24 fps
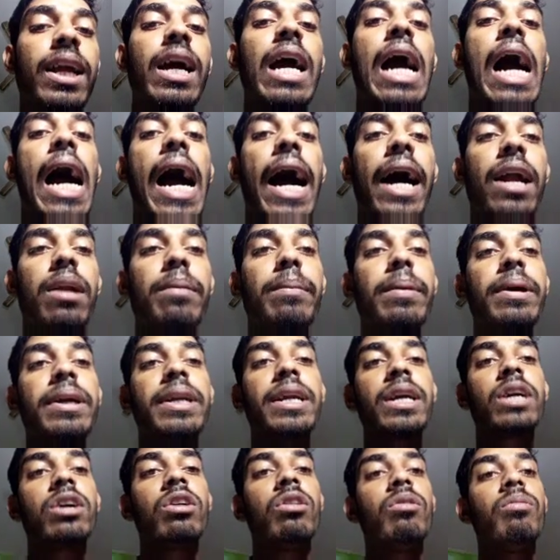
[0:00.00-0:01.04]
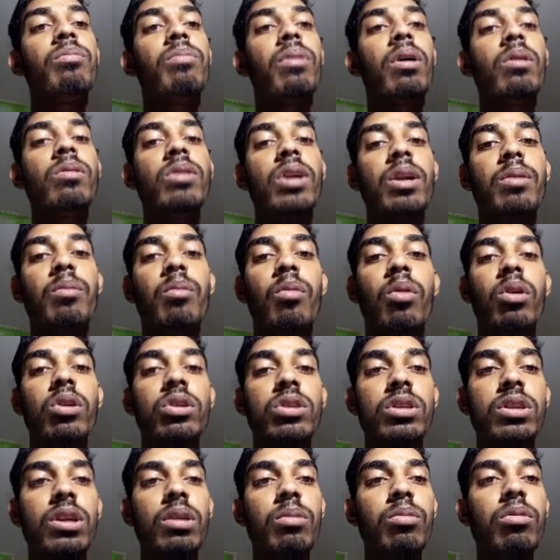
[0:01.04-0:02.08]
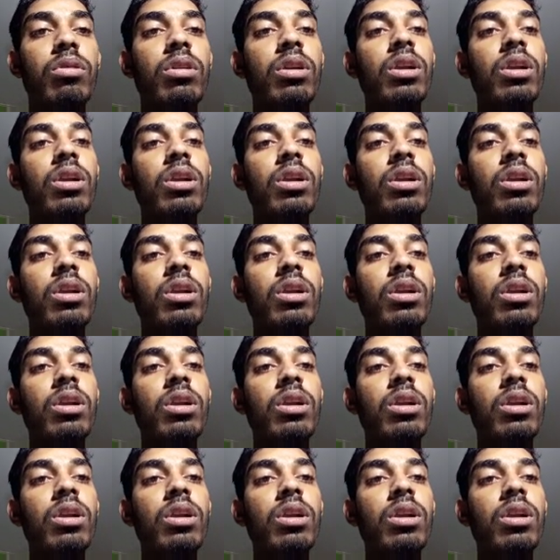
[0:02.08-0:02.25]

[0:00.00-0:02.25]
aromatic compound are most stable,